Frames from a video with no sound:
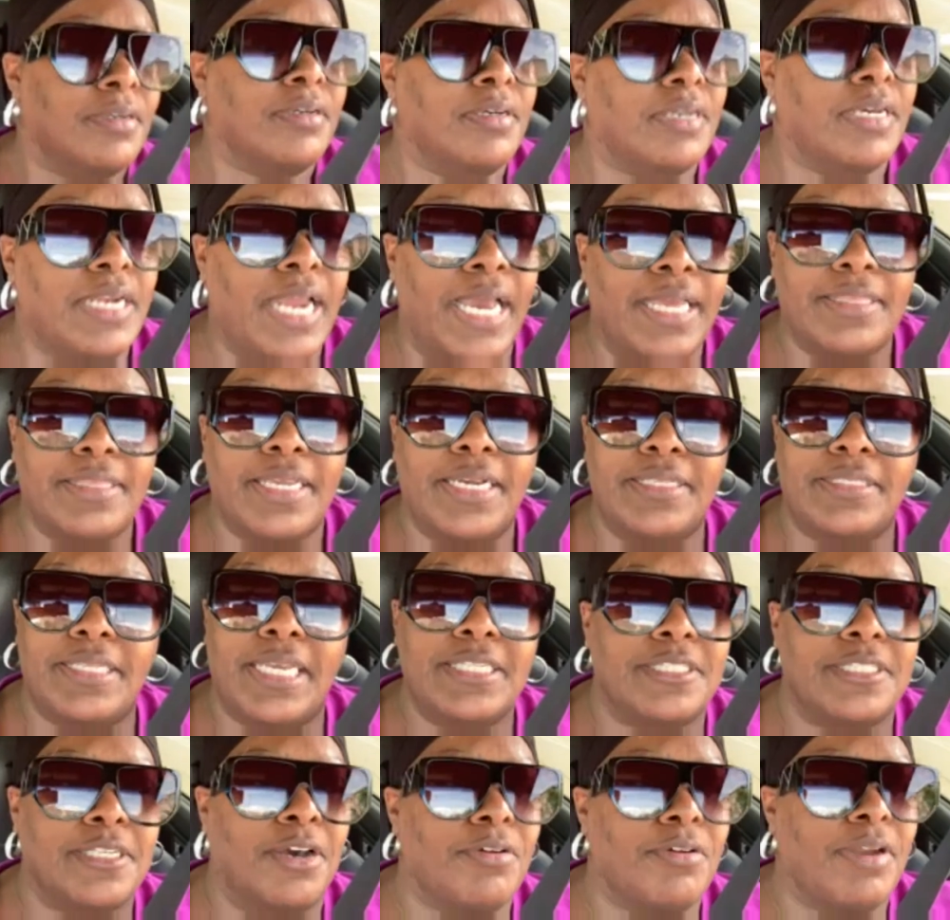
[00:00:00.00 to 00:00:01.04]
And I think
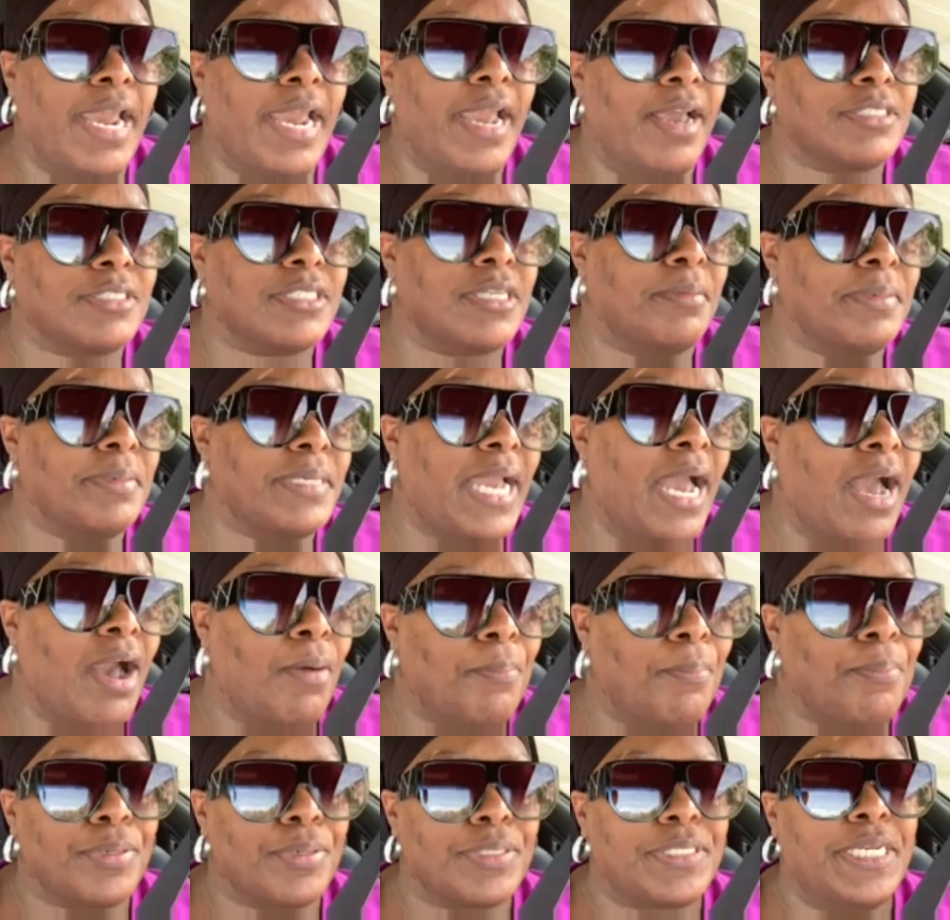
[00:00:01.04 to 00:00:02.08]
that's low down. Some of y'all
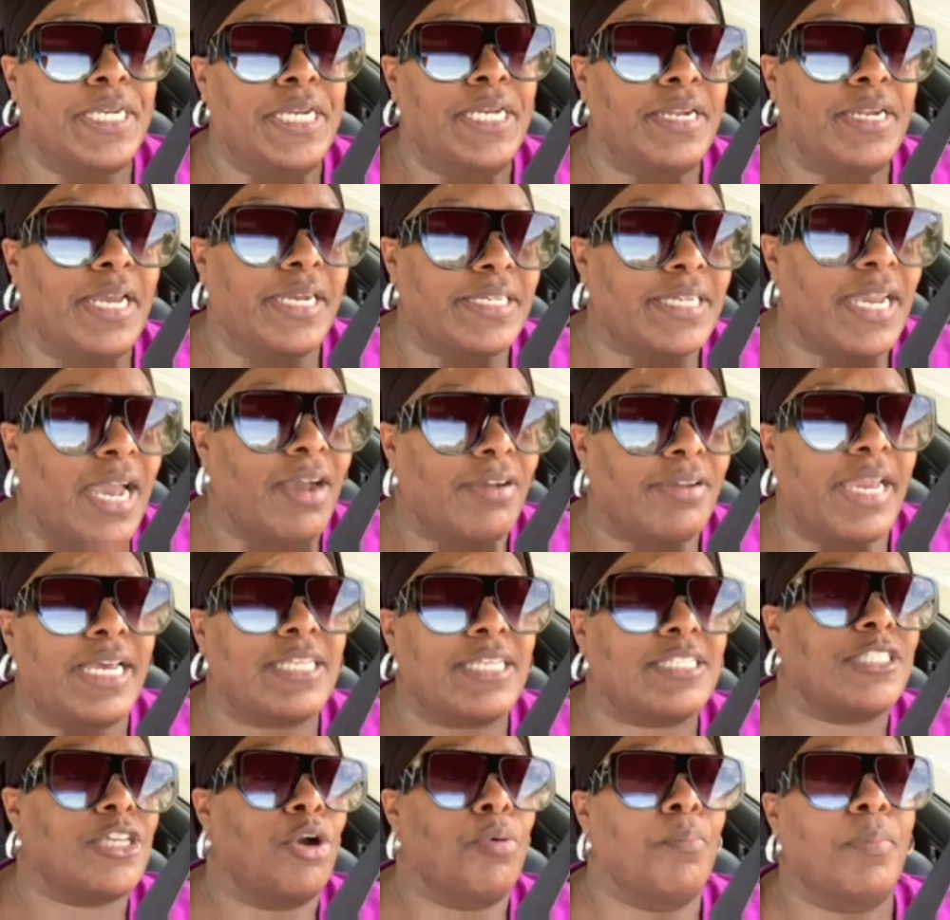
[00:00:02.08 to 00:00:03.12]
pretend like y'all got
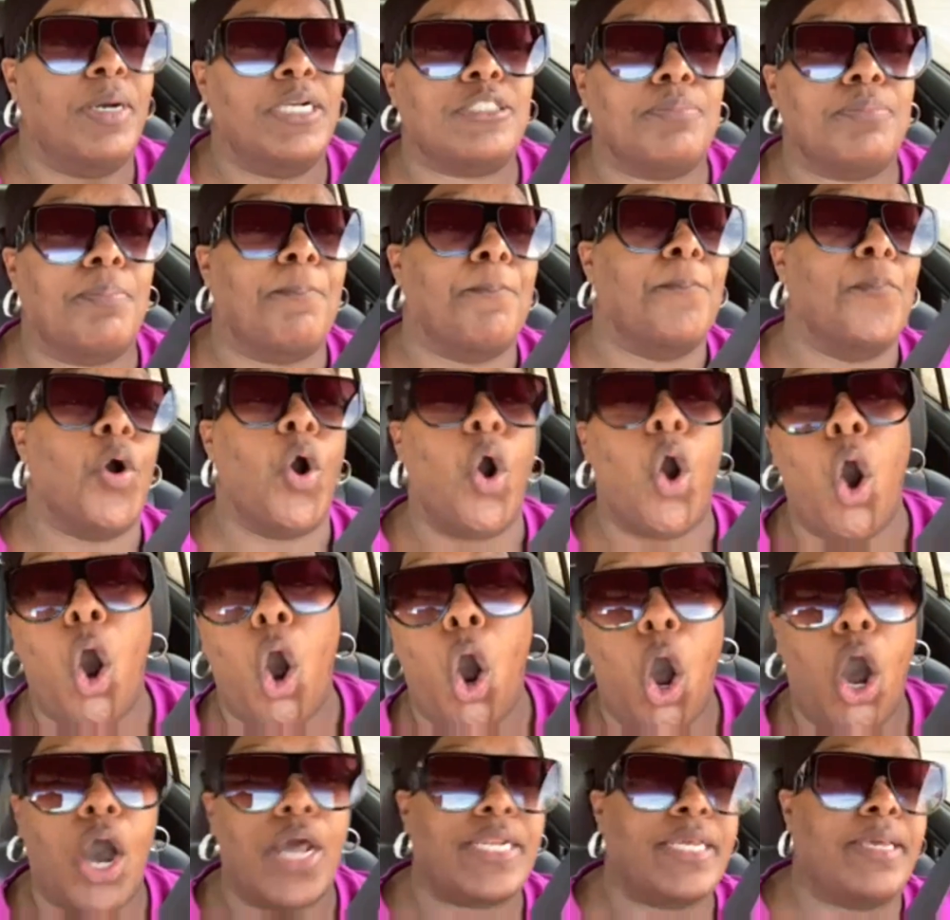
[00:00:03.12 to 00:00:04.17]
so much
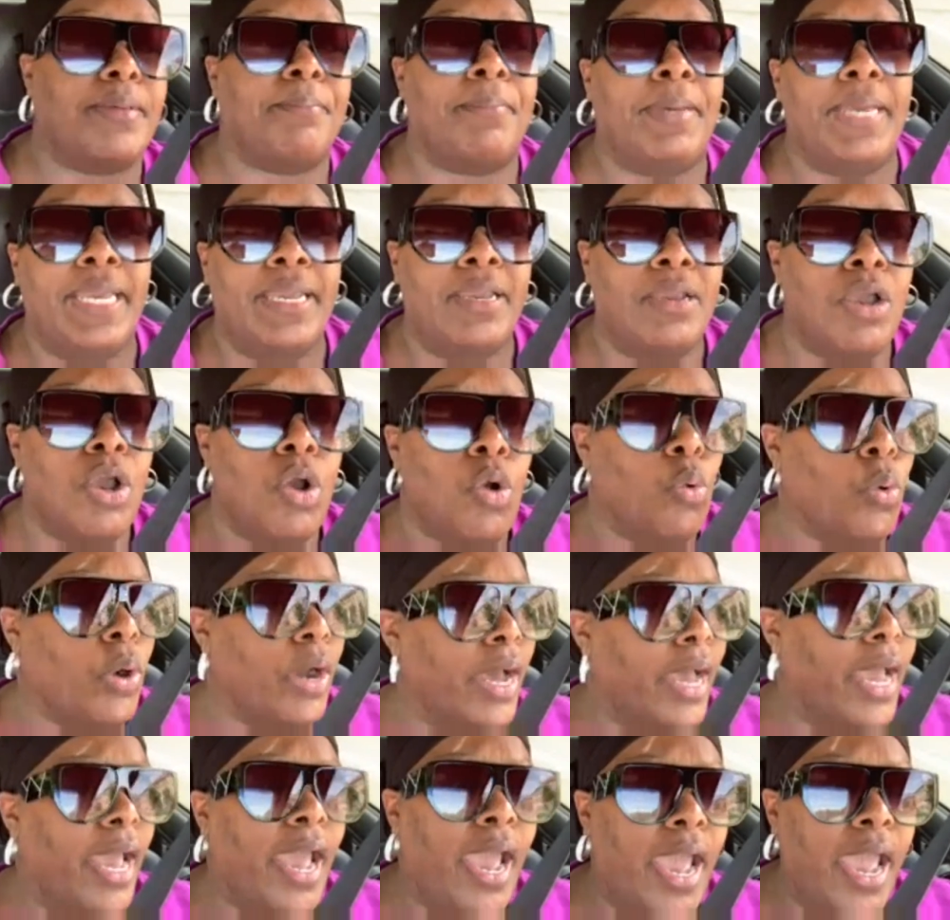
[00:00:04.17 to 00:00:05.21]
more than me. Well,
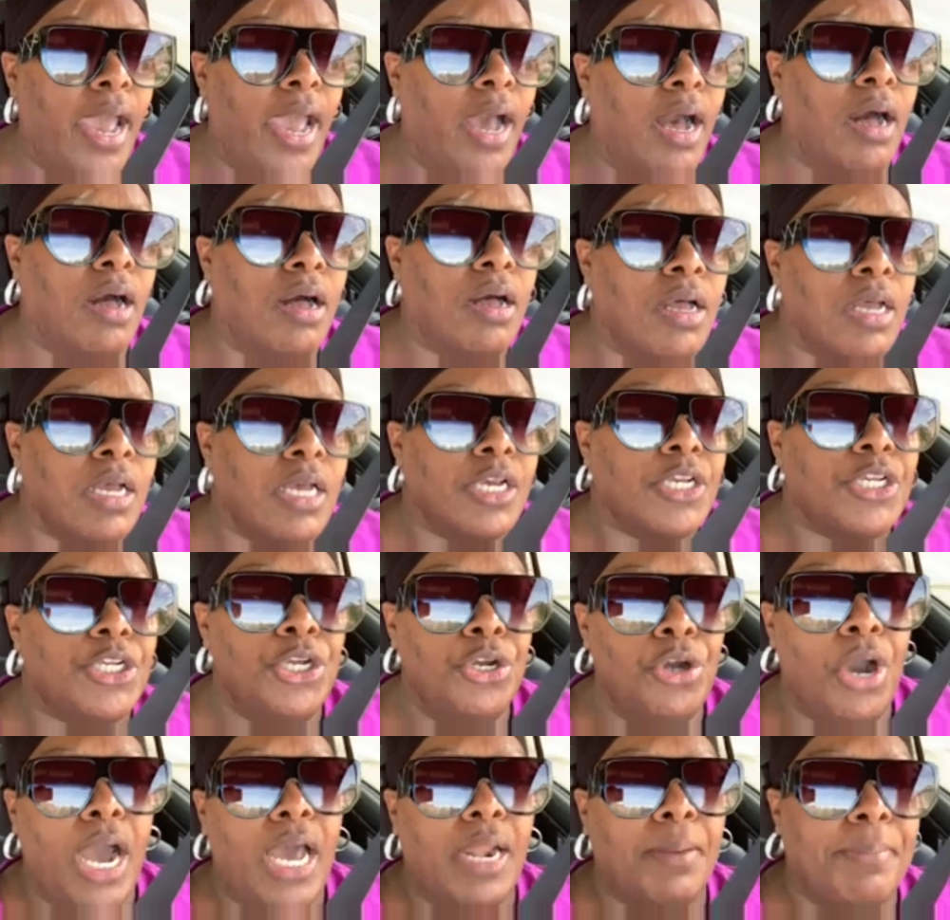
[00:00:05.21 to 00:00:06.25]
hell, you
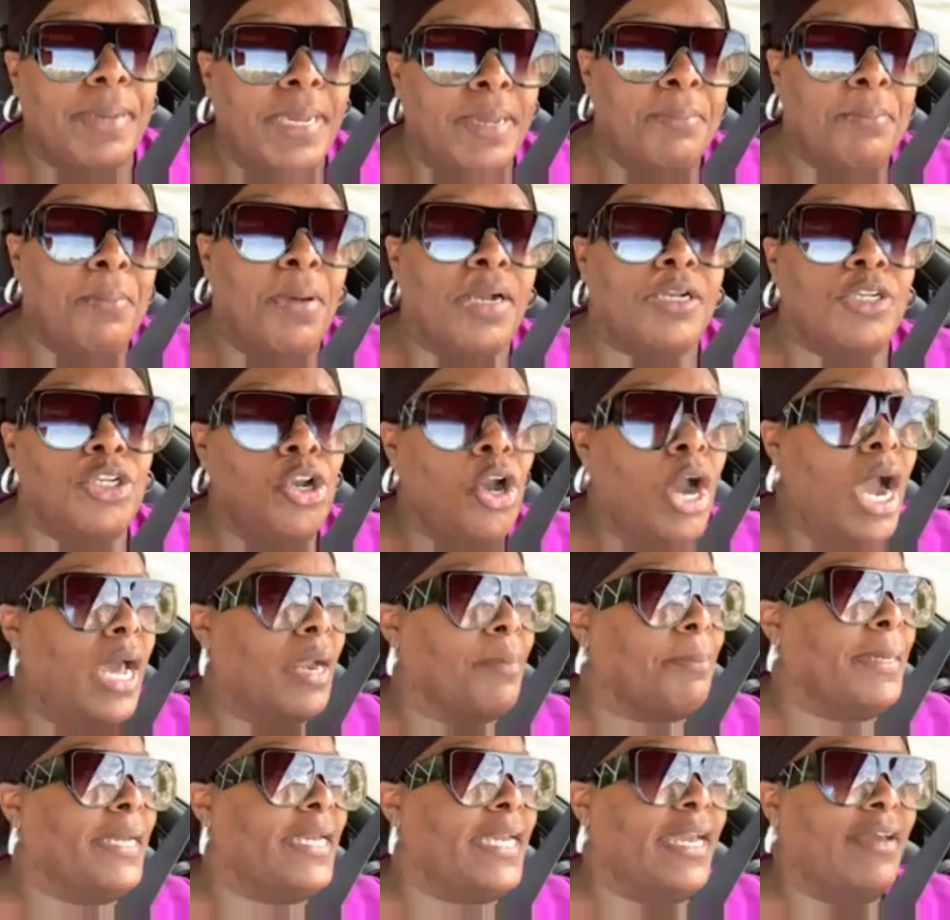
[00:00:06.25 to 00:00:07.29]
ought to be you ought to
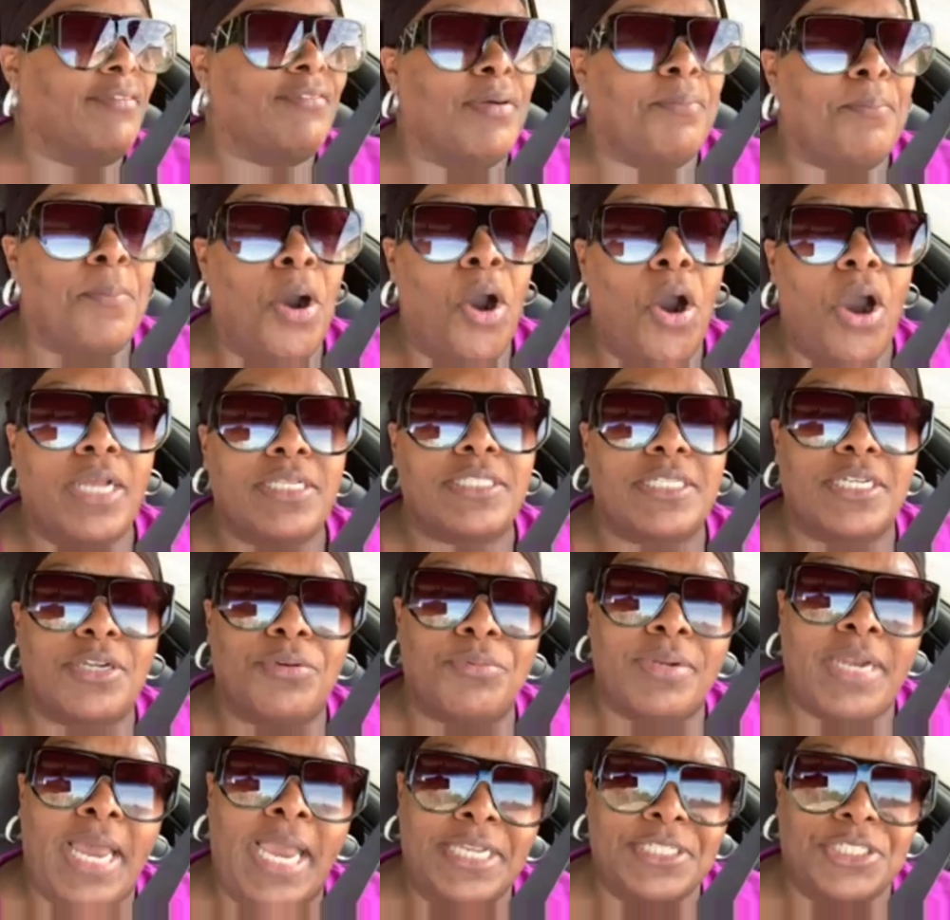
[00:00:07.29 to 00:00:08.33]
be giving more into the
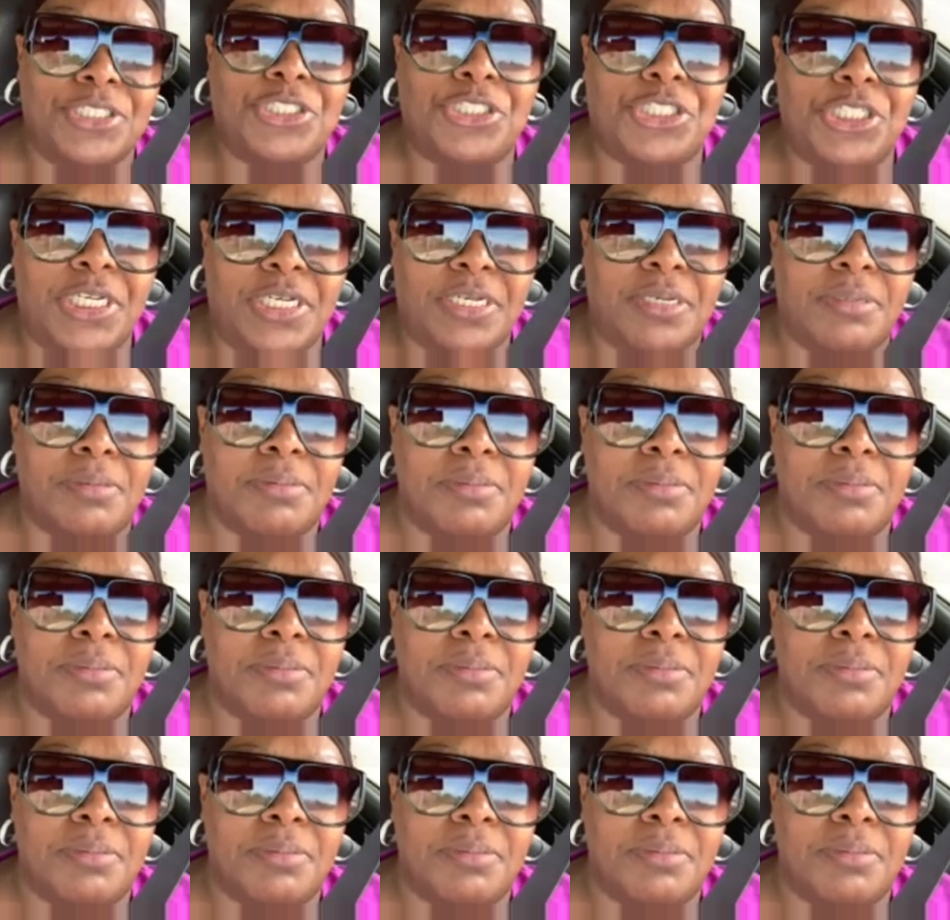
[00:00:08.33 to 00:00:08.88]
relationship.